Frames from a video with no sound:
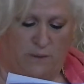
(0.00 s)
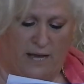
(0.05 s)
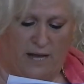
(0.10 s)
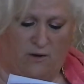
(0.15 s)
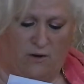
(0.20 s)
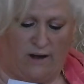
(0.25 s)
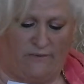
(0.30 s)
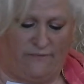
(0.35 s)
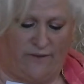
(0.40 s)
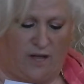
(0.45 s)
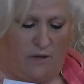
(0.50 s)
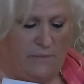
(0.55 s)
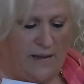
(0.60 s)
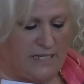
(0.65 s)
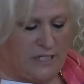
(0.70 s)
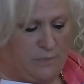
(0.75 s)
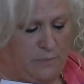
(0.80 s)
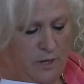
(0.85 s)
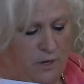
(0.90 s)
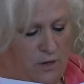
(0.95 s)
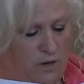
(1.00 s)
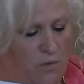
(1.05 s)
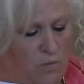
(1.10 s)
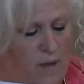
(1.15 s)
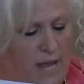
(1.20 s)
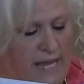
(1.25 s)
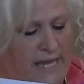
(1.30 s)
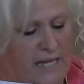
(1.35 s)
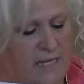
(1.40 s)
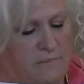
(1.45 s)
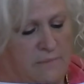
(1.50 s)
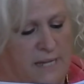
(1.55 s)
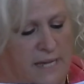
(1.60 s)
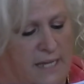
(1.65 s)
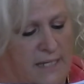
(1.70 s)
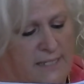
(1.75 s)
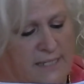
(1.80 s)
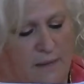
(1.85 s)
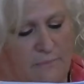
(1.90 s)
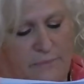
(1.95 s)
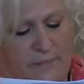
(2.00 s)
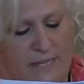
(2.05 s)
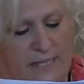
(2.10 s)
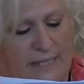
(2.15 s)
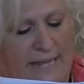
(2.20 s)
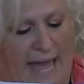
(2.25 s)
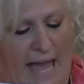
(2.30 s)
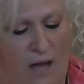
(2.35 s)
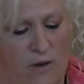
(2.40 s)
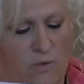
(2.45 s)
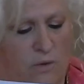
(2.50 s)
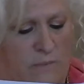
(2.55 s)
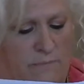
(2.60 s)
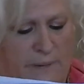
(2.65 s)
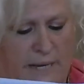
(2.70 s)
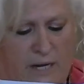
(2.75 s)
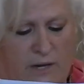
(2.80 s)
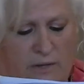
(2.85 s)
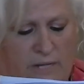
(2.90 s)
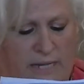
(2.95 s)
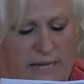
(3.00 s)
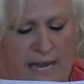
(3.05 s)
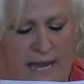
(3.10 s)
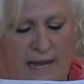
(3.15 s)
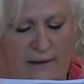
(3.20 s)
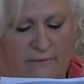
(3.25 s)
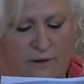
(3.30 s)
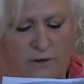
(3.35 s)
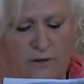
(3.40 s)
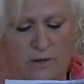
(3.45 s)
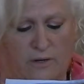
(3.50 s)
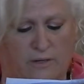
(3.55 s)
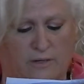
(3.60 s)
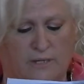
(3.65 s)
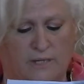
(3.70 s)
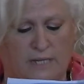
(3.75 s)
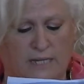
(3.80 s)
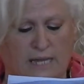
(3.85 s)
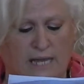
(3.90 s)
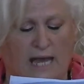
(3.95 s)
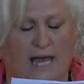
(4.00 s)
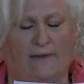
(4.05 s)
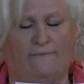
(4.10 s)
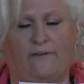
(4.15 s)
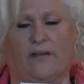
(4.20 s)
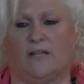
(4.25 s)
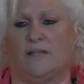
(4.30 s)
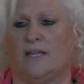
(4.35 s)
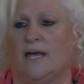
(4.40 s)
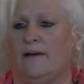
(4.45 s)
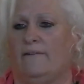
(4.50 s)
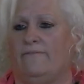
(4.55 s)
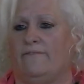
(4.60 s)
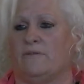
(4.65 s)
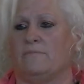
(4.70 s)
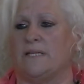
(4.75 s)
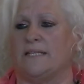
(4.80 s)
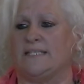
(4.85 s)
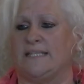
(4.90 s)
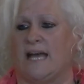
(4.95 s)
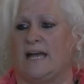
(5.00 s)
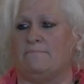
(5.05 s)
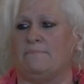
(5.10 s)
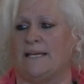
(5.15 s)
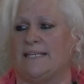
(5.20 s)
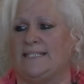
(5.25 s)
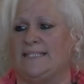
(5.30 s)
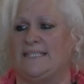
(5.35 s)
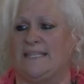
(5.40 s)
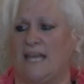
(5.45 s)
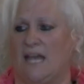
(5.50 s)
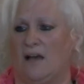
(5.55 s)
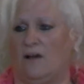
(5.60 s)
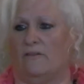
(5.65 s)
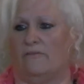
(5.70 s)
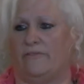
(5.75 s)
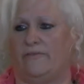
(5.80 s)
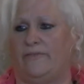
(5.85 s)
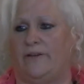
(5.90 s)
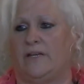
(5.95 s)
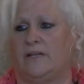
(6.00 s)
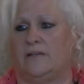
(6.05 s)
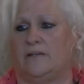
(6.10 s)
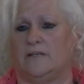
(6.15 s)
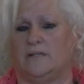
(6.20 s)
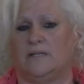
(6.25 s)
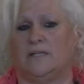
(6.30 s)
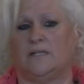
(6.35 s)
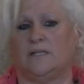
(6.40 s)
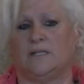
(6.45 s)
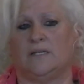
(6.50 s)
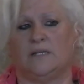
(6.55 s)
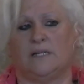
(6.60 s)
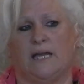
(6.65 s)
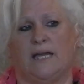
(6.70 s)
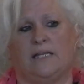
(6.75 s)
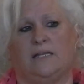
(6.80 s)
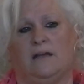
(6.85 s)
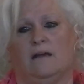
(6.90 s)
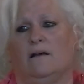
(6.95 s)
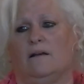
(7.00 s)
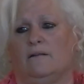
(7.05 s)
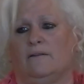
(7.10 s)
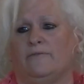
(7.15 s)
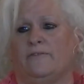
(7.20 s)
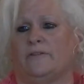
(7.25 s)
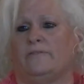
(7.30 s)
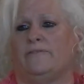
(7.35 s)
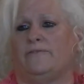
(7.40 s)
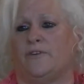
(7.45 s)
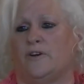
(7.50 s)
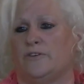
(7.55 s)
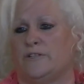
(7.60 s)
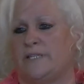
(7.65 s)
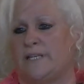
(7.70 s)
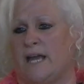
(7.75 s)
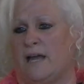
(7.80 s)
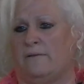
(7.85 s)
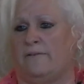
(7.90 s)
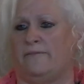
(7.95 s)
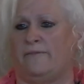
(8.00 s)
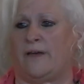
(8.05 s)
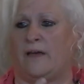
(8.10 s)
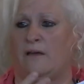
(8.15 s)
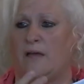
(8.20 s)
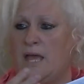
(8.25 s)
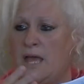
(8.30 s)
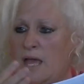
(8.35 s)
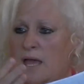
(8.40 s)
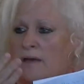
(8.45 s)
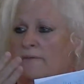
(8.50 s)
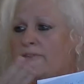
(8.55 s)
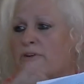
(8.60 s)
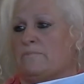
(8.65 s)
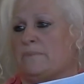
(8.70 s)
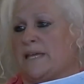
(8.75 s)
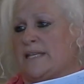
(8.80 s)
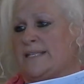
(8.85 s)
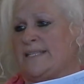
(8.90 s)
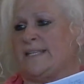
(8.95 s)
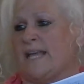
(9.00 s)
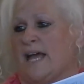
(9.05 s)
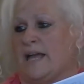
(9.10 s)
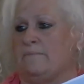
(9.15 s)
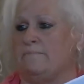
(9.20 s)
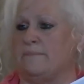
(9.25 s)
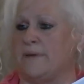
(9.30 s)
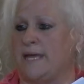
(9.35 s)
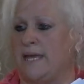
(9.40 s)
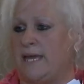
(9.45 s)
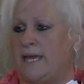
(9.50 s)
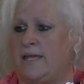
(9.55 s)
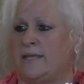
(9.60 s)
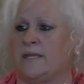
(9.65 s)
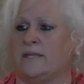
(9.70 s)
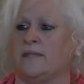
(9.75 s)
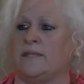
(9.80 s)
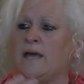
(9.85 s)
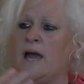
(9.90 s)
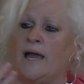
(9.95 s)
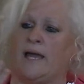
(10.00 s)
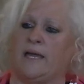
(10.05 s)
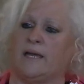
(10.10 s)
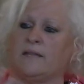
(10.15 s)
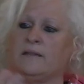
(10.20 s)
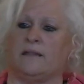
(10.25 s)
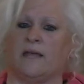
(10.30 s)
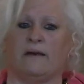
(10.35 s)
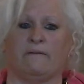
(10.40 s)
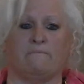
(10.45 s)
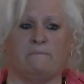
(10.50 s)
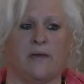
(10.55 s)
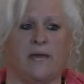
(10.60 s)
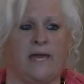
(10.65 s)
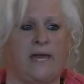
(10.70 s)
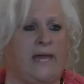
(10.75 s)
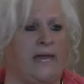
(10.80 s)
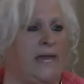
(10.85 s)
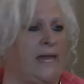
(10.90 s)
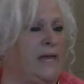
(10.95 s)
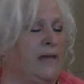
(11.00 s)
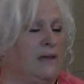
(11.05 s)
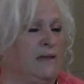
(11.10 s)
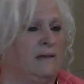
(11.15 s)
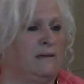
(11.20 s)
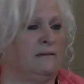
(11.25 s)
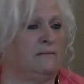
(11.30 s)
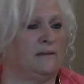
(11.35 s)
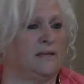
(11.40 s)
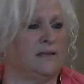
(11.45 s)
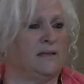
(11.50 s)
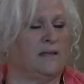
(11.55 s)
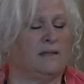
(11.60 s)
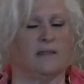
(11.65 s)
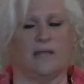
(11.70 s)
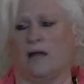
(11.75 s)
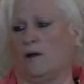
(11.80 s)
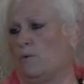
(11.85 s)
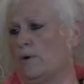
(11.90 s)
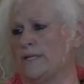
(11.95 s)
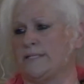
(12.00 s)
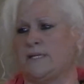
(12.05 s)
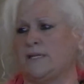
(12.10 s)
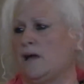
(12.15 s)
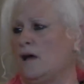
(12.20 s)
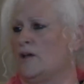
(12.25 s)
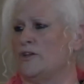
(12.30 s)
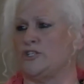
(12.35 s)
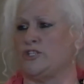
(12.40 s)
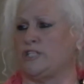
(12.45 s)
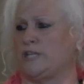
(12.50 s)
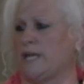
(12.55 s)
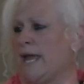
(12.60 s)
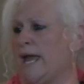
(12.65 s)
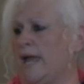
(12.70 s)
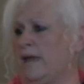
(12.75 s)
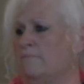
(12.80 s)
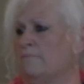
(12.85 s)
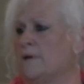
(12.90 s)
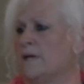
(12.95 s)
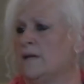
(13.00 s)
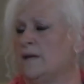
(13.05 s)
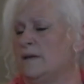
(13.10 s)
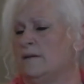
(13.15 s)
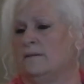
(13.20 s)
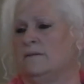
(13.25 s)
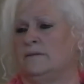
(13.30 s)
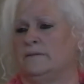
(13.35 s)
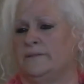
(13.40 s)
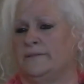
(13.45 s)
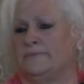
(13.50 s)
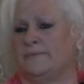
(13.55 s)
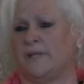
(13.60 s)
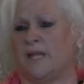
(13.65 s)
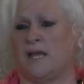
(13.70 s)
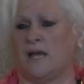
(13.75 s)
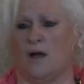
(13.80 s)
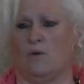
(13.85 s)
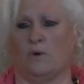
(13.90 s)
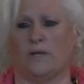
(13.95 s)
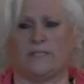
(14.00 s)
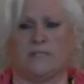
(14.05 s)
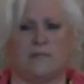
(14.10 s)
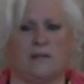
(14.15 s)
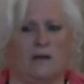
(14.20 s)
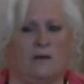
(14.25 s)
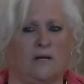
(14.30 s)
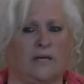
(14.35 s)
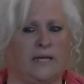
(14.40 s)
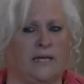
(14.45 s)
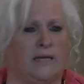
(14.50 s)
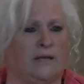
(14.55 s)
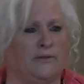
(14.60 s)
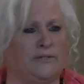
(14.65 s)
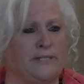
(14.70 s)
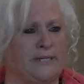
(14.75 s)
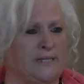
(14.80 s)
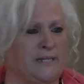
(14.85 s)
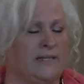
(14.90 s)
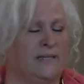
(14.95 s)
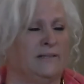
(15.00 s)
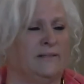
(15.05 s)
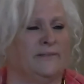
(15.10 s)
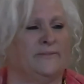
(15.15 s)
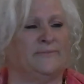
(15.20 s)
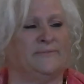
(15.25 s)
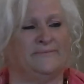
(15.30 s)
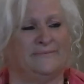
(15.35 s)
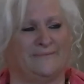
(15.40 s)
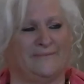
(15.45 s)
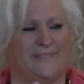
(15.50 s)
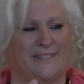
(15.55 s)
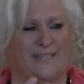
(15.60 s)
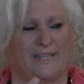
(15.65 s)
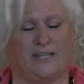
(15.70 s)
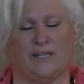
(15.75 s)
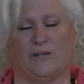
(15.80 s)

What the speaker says: I began to feel much better. I felt my spirit loving me, something louder and bigger than ever. I felt love from inside myself. And y'all, for the first time, I felt from inside me that God had loved me. I wasn't all shame. I wasn't all guilt.